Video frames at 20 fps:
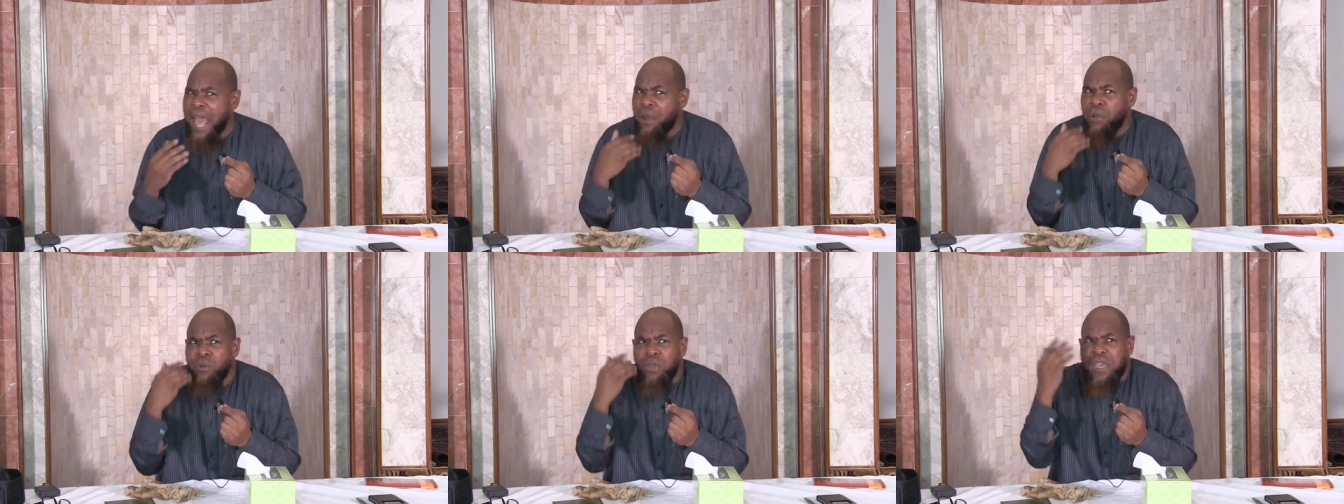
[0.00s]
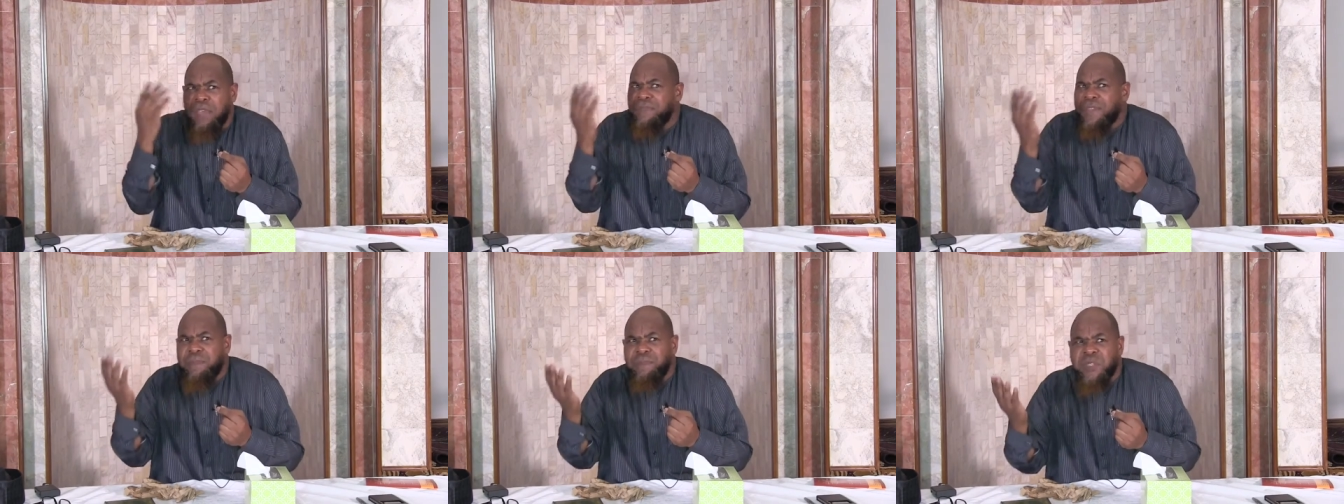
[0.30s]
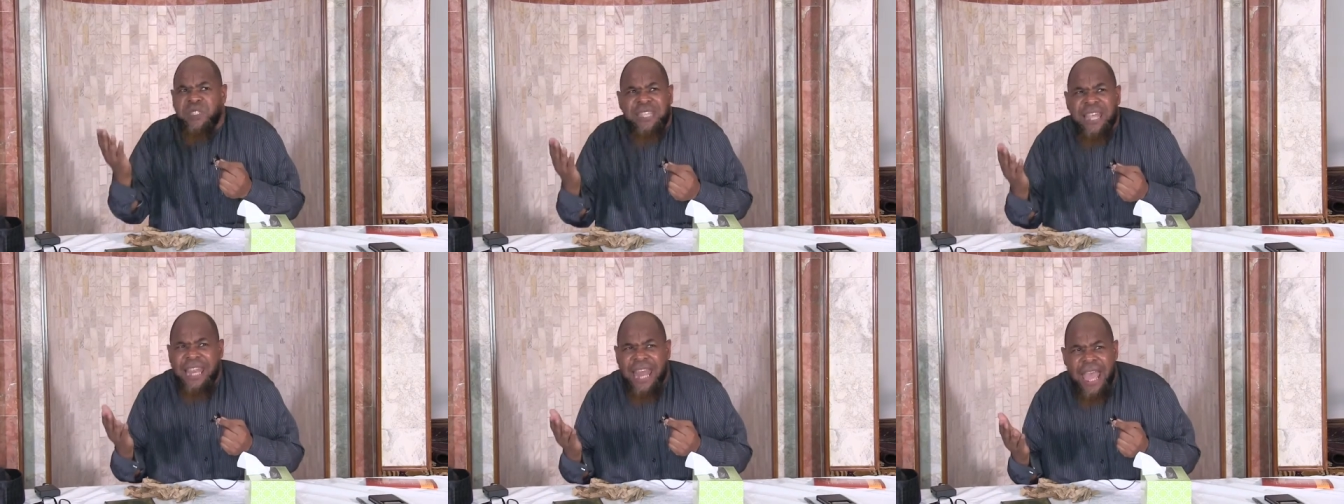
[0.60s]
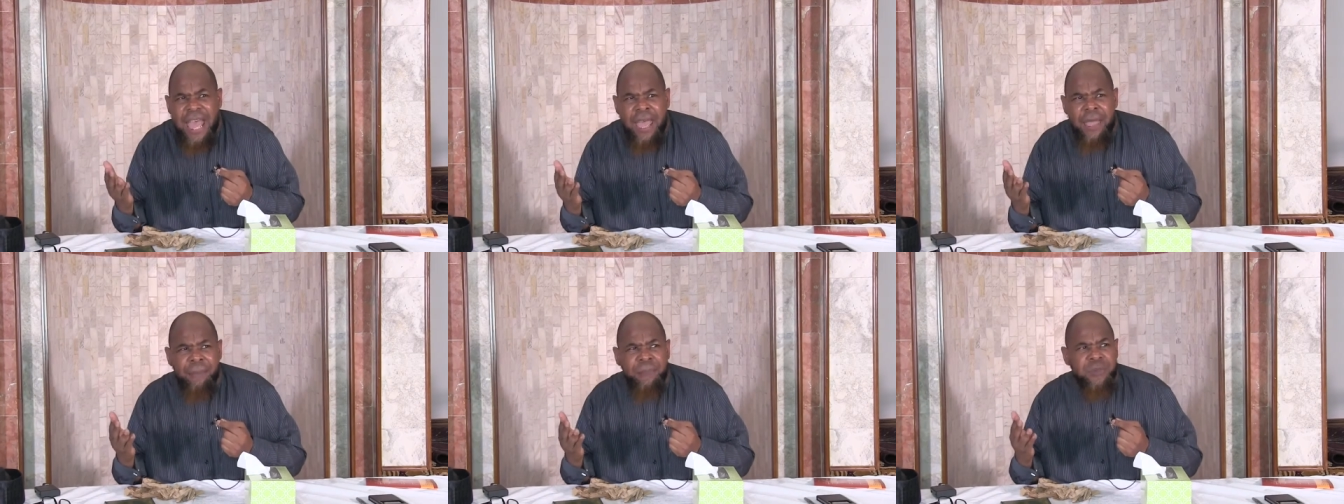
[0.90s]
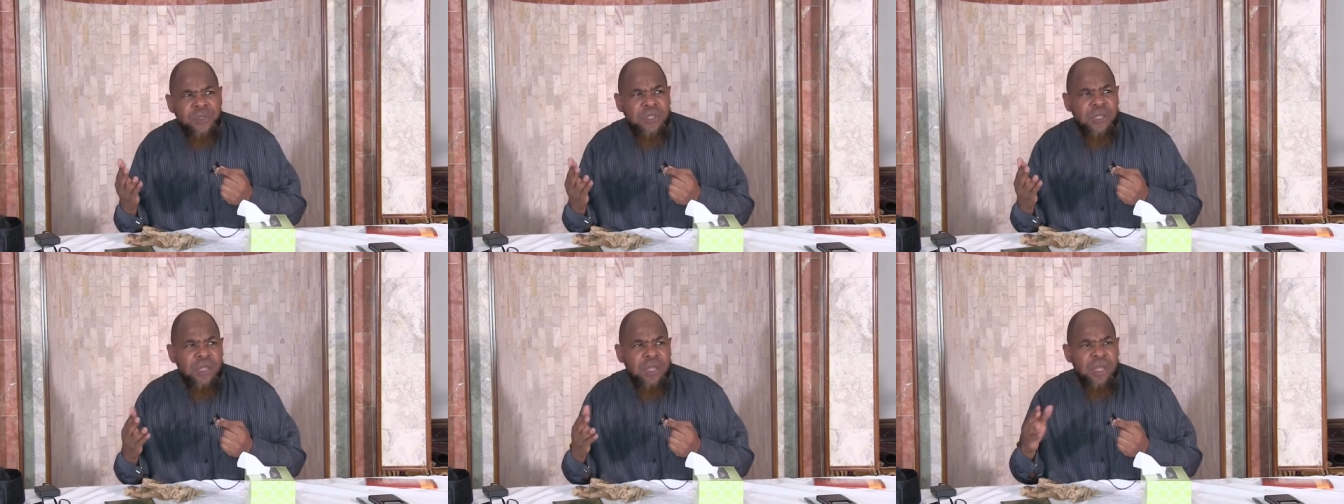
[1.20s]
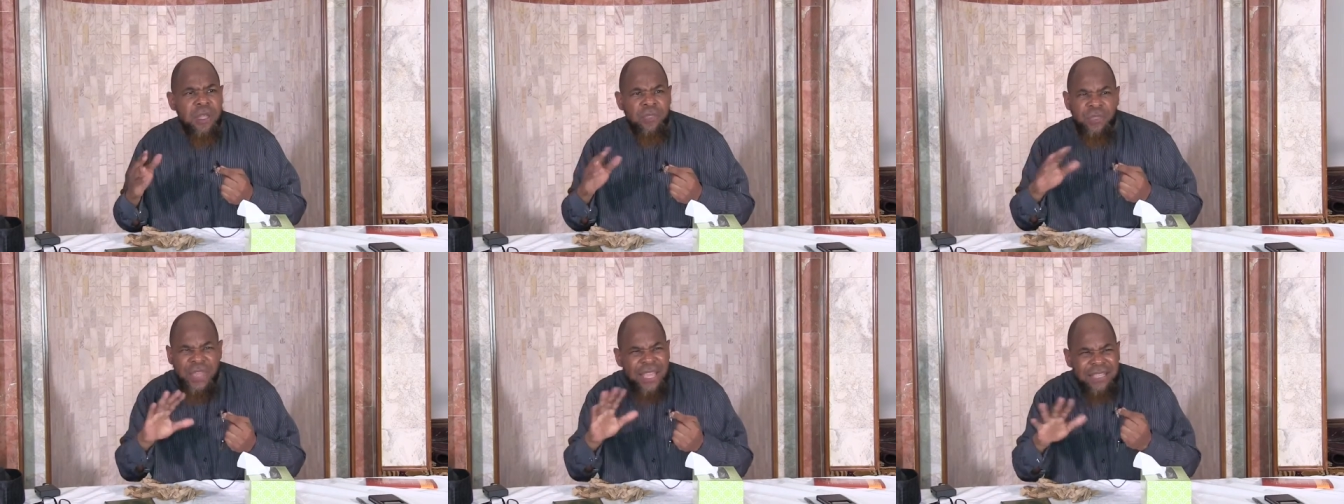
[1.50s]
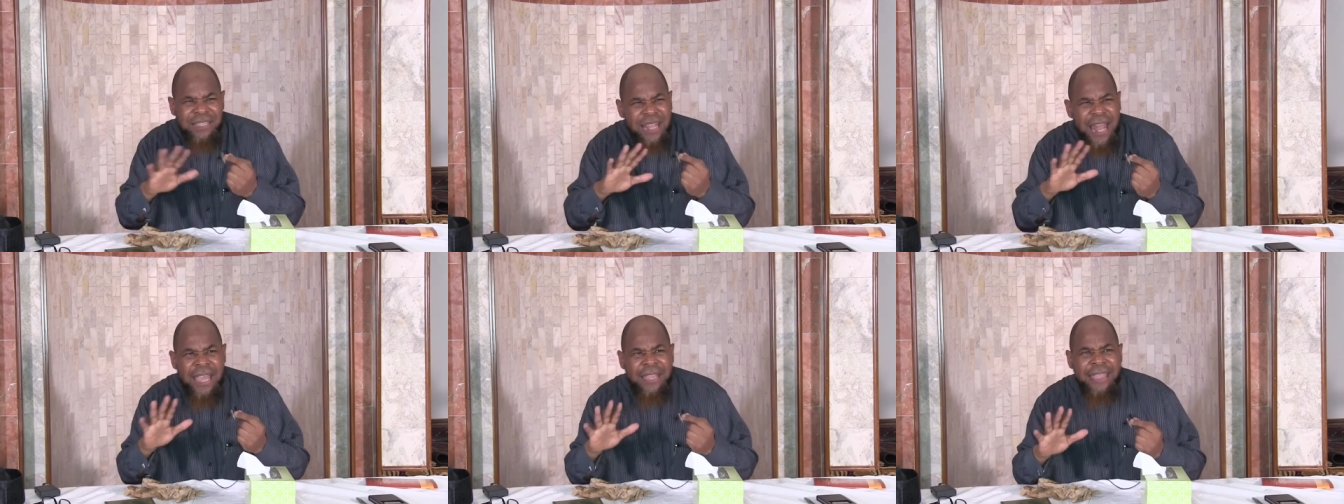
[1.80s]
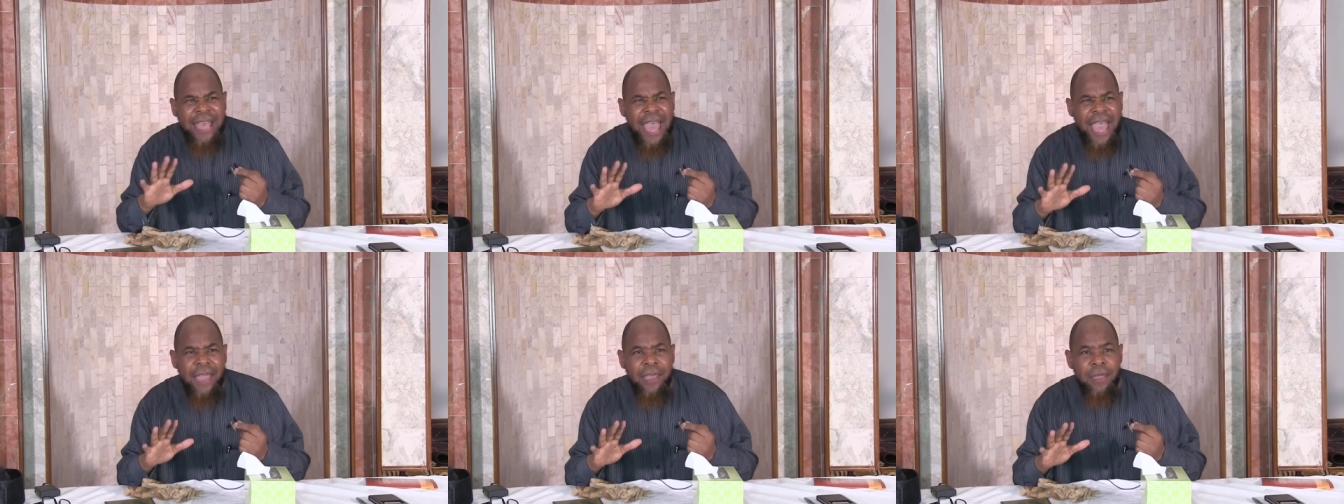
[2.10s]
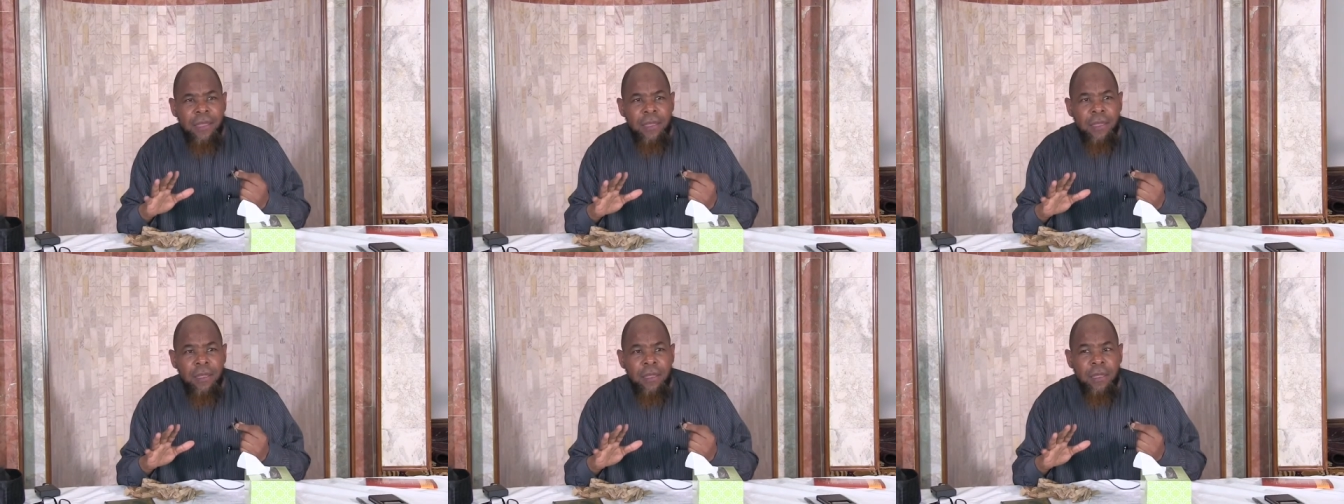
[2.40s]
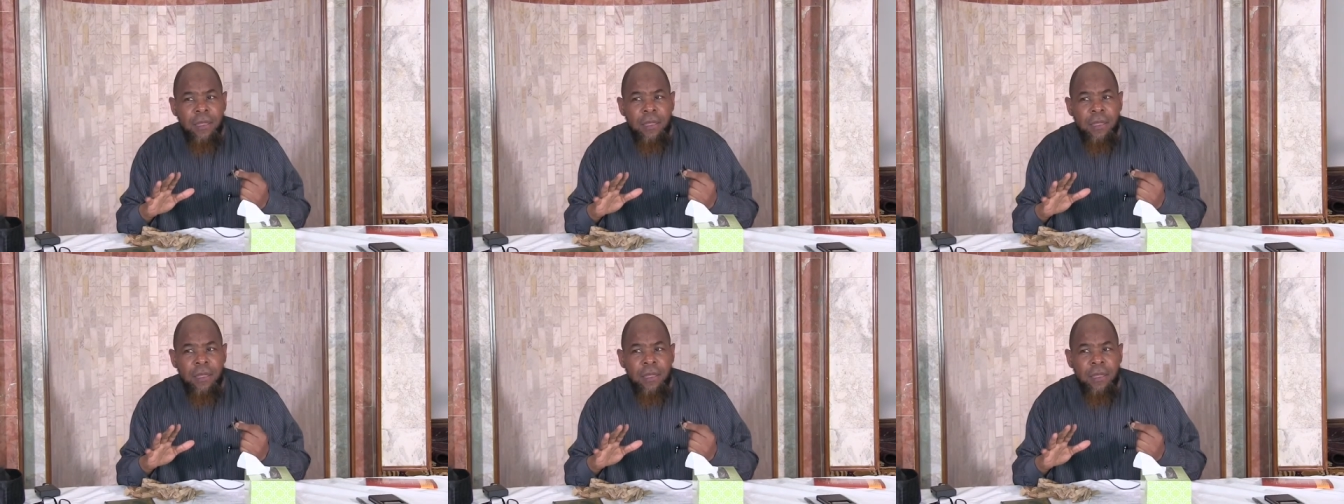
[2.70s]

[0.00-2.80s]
I don't give them salams, things like that.